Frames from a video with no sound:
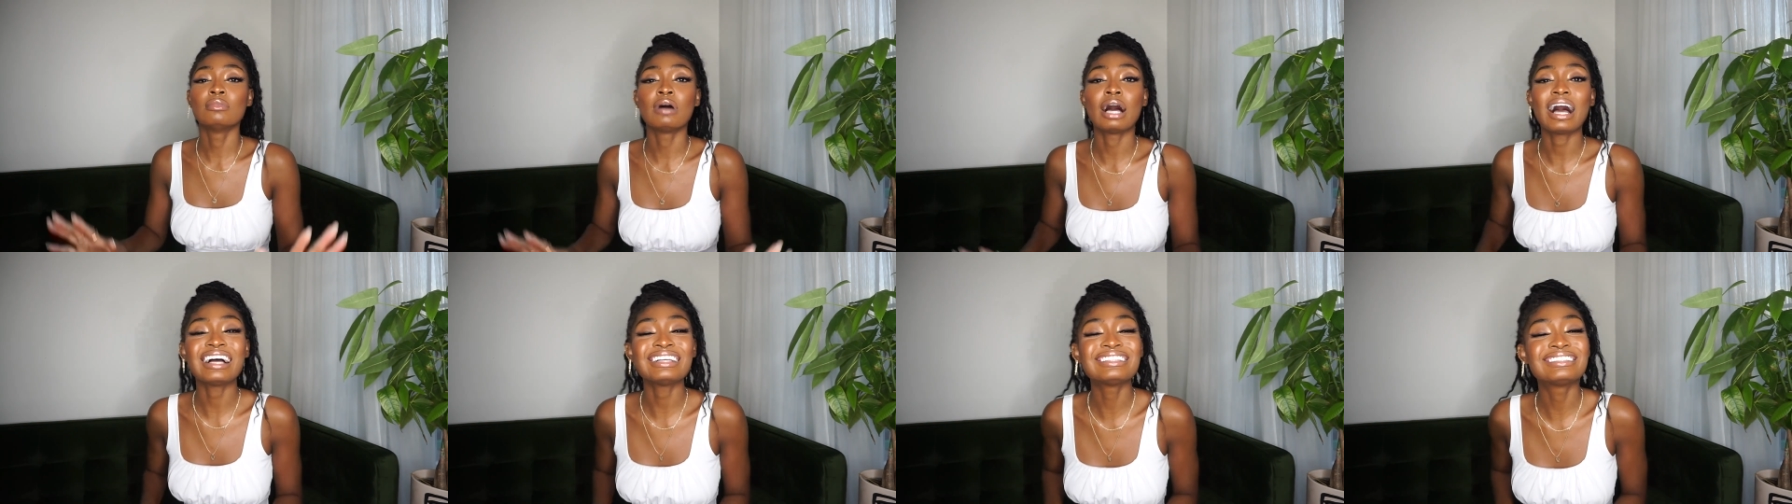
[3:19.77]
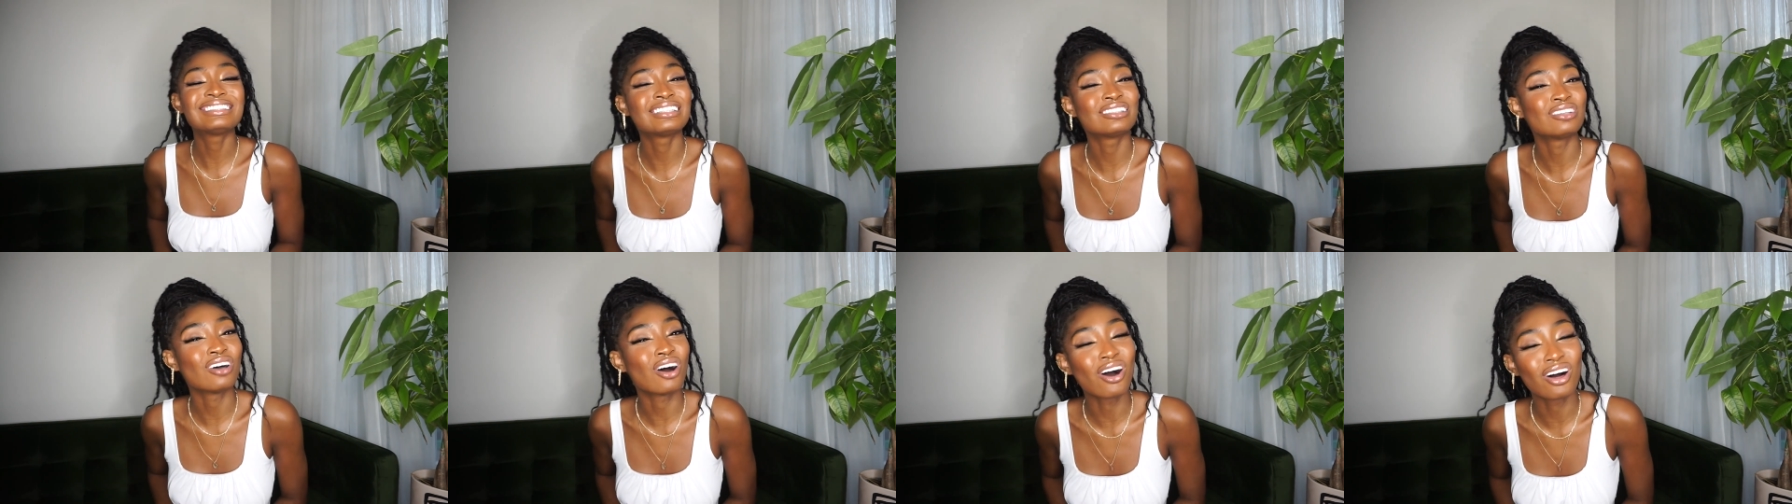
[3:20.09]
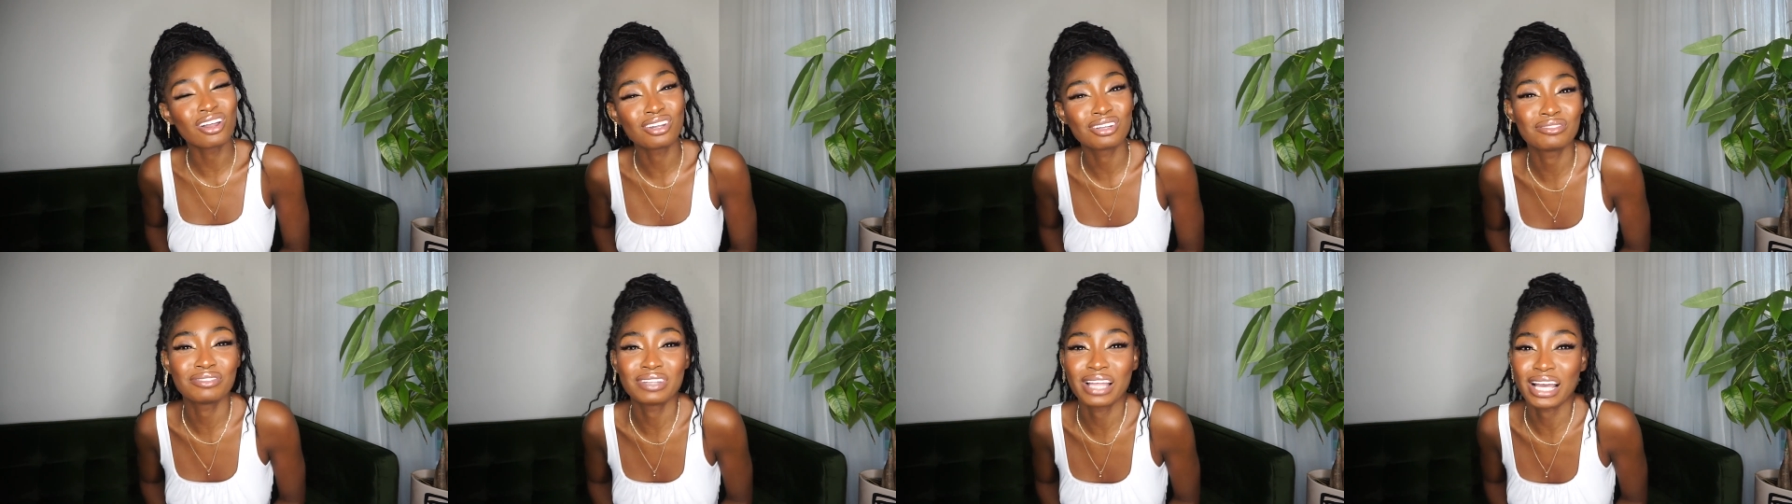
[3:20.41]
I did
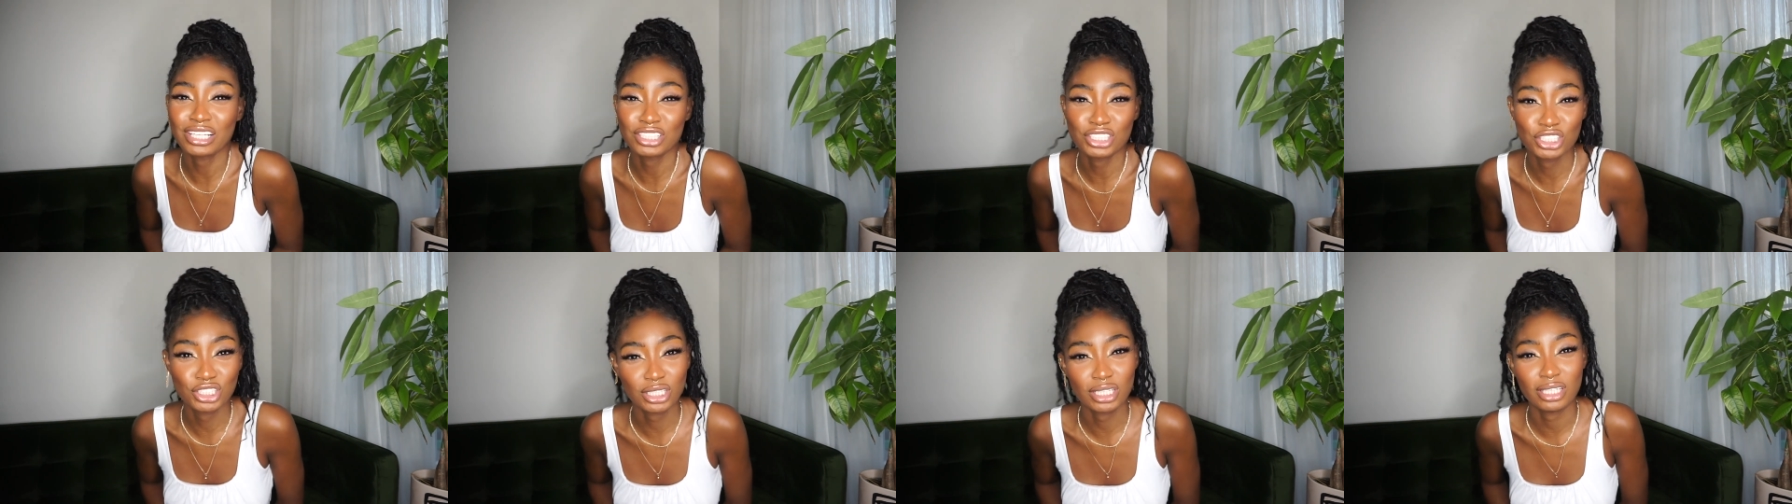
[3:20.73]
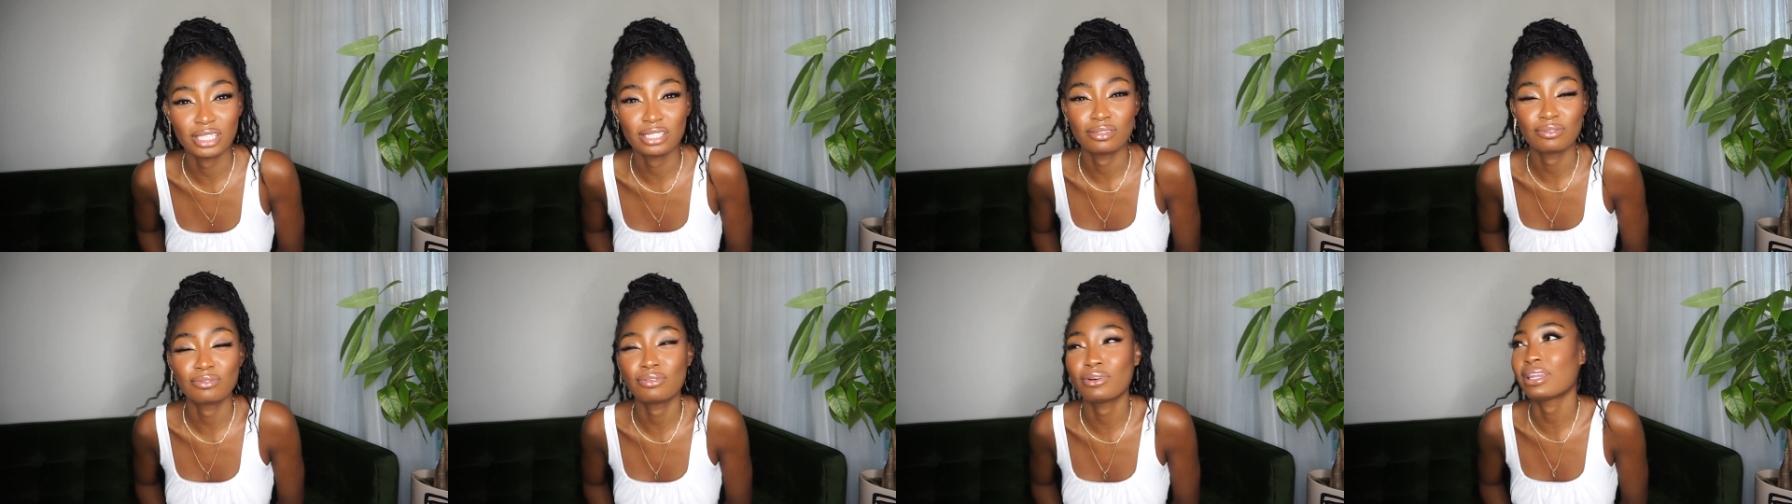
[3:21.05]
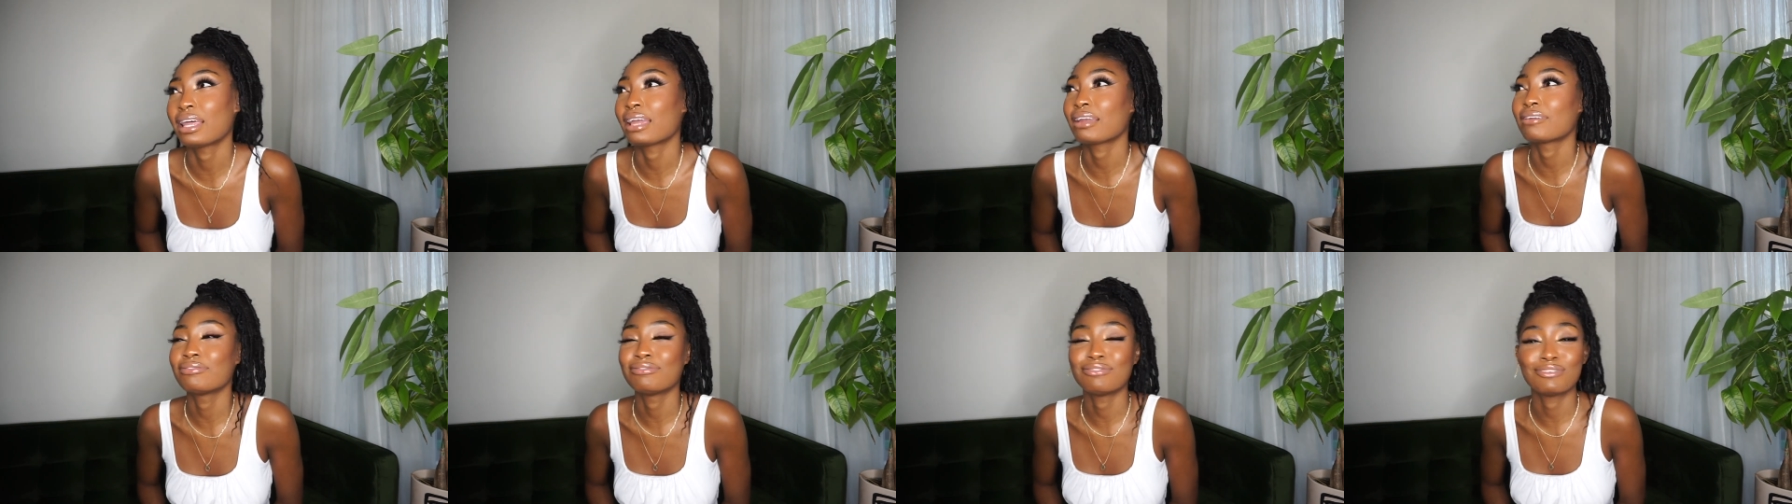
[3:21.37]
all of that shit for
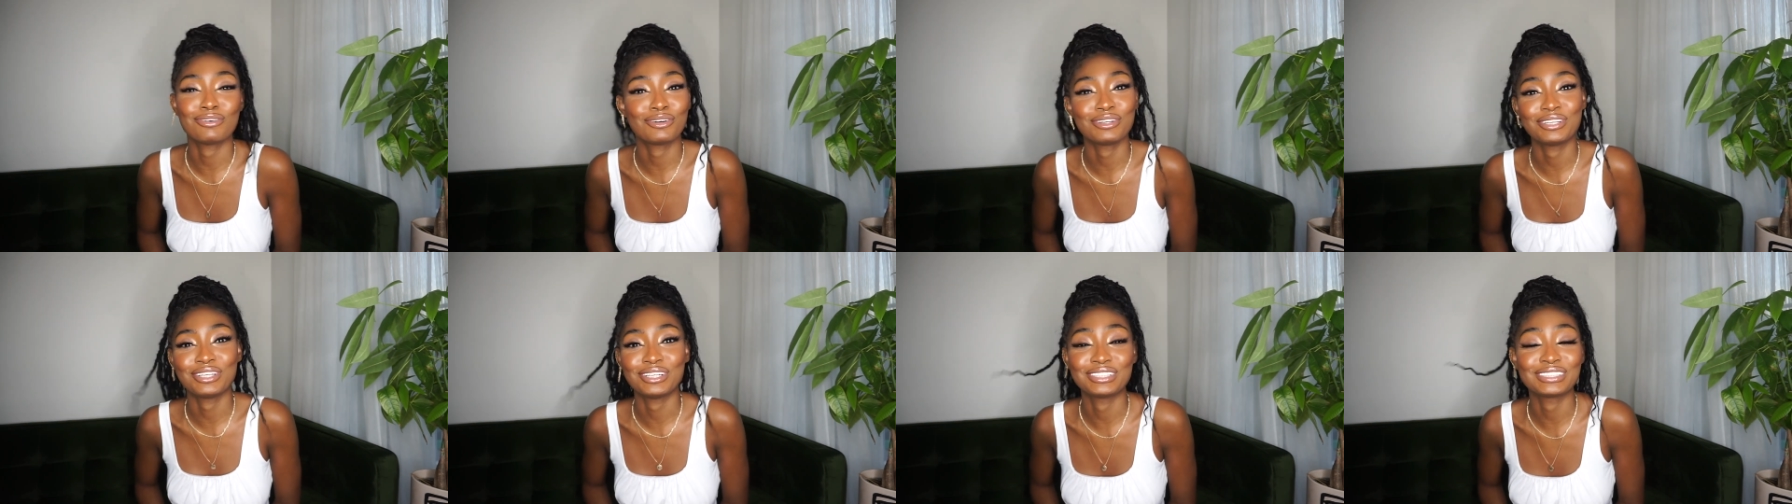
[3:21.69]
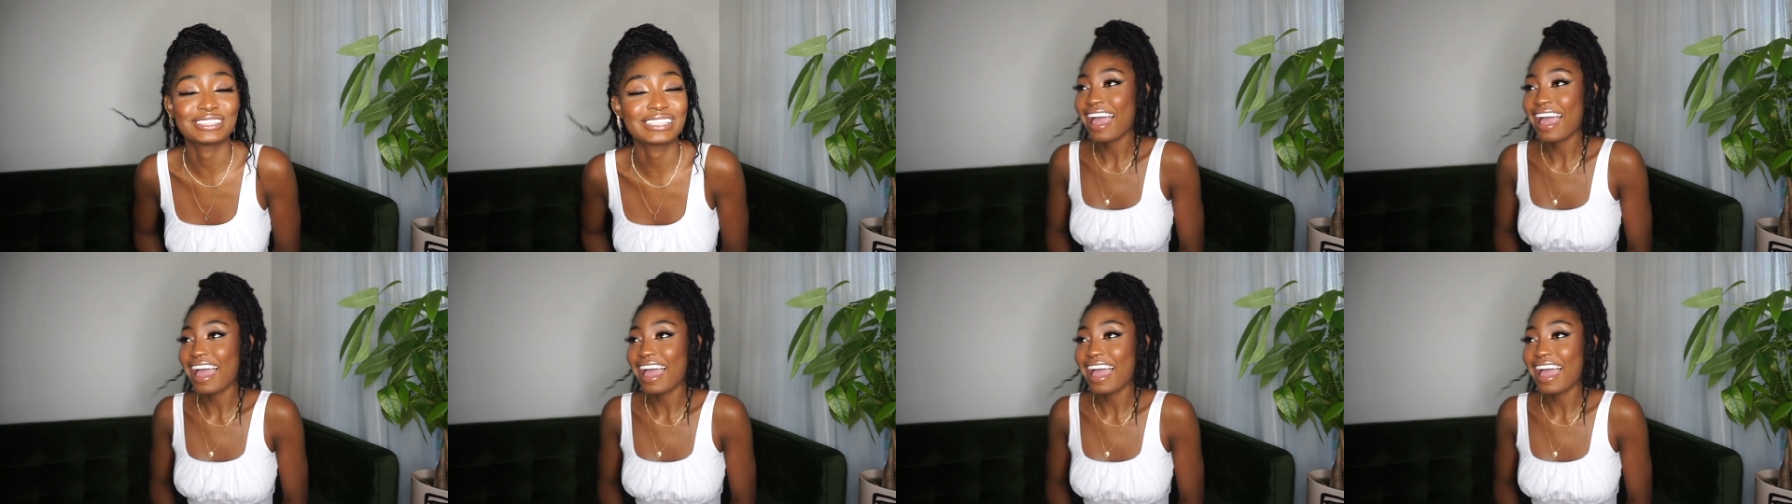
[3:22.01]
like 4 years,